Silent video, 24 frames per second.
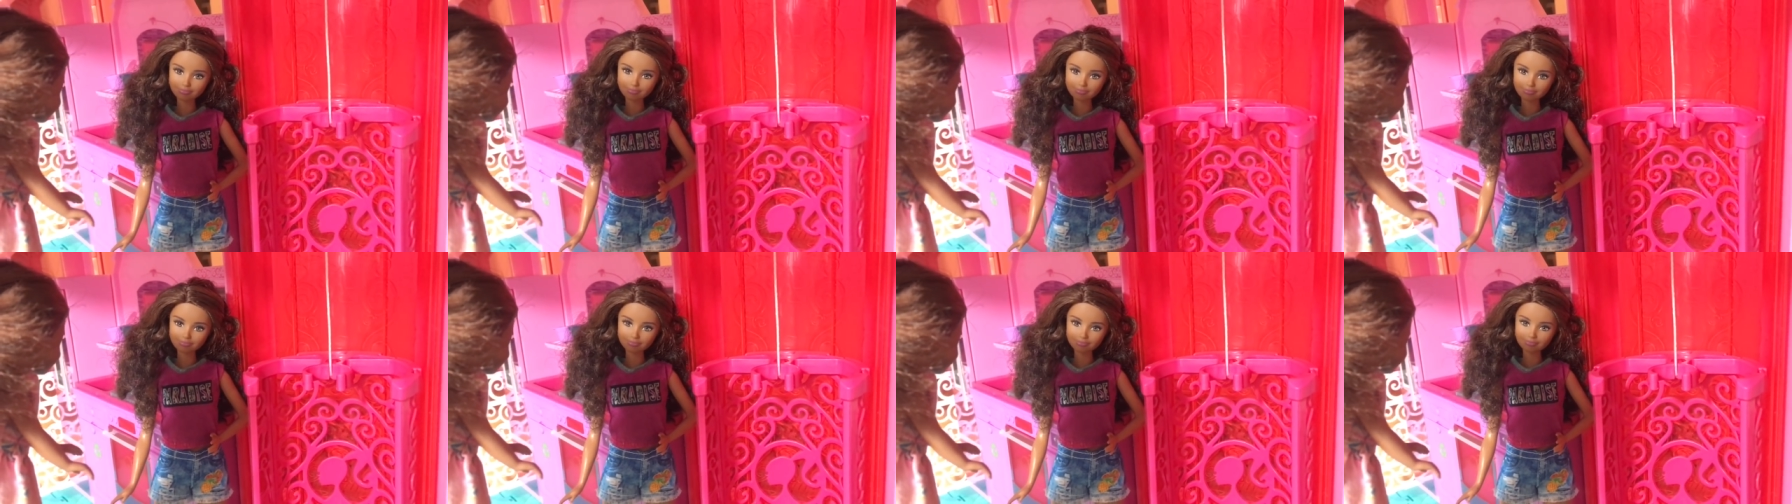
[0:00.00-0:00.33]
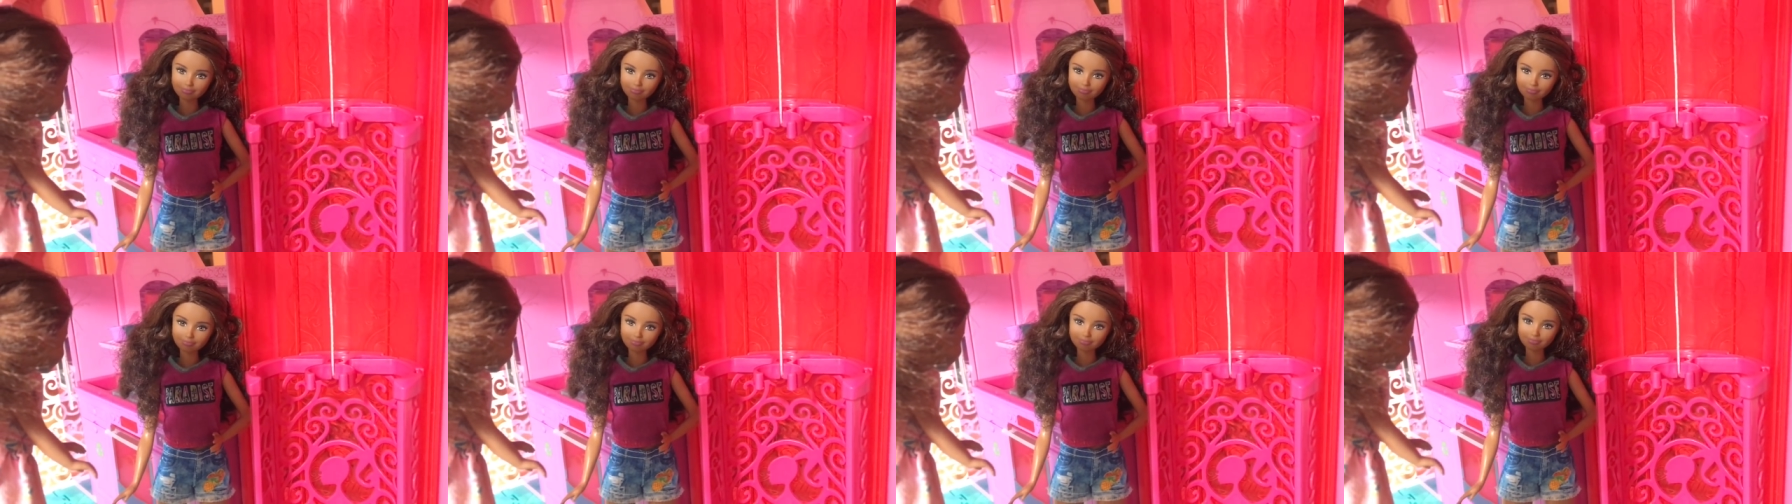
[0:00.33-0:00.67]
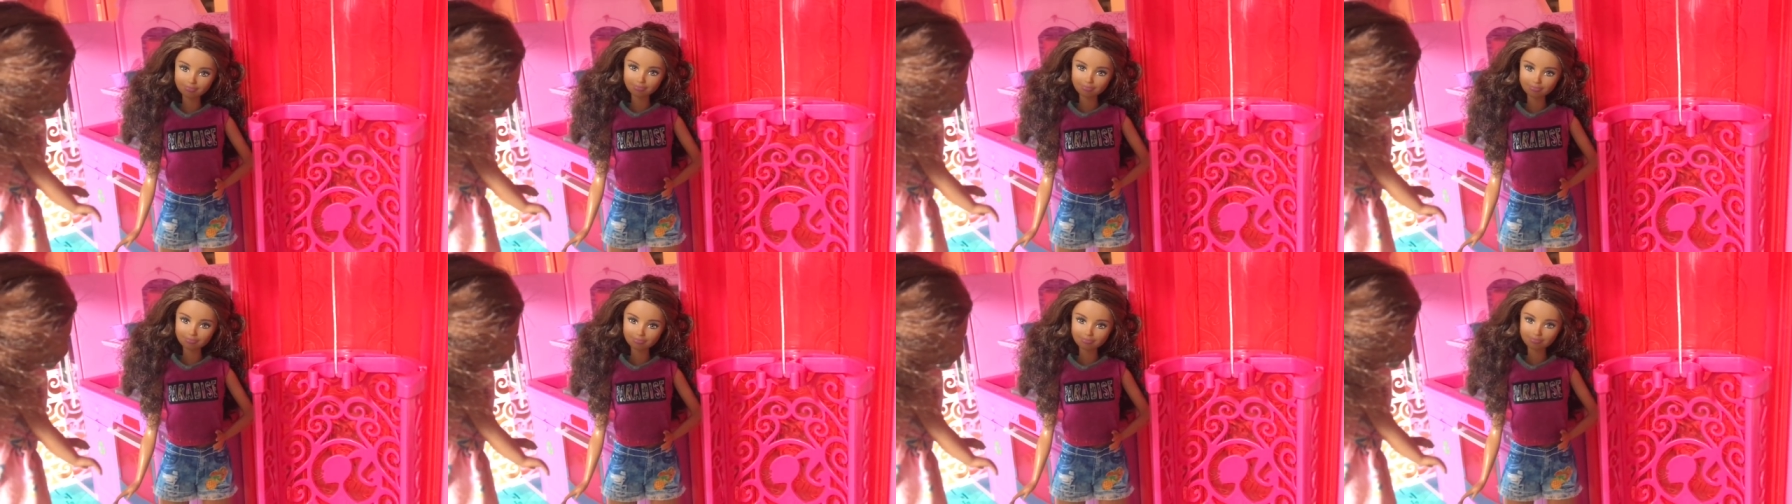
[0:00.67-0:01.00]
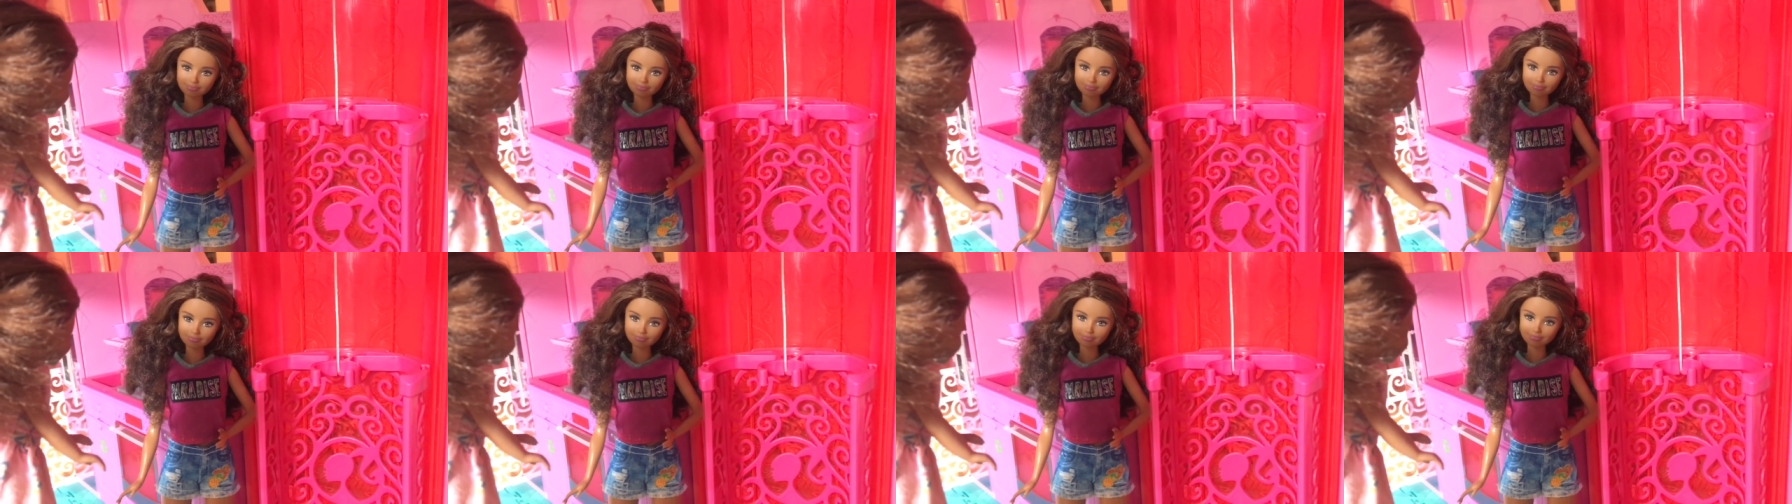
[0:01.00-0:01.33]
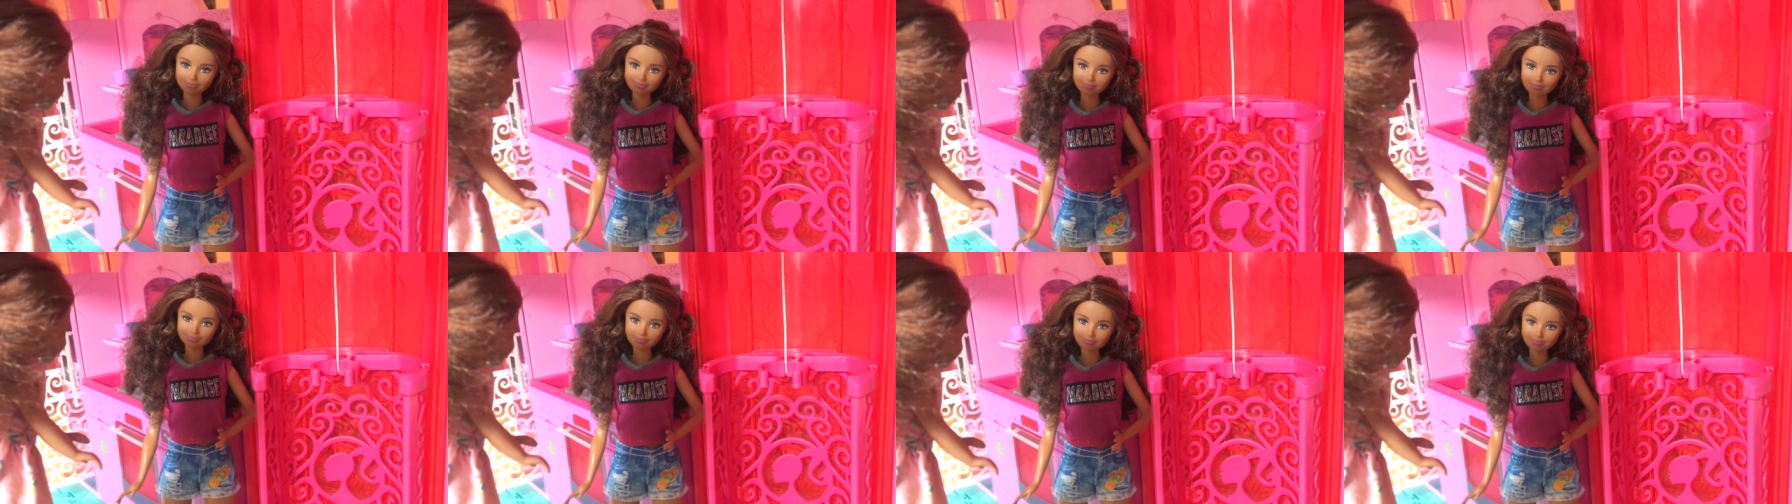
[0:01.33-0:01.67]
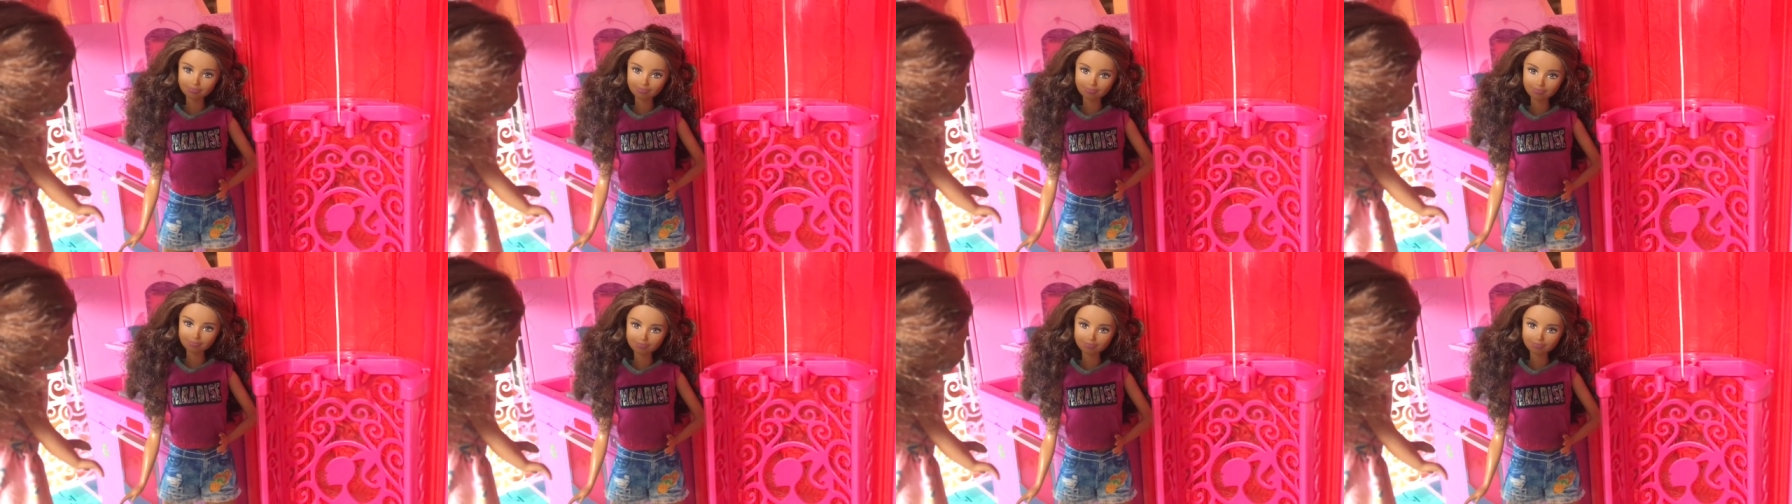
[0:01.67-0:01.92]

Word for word: I'm so sorry, Andrea.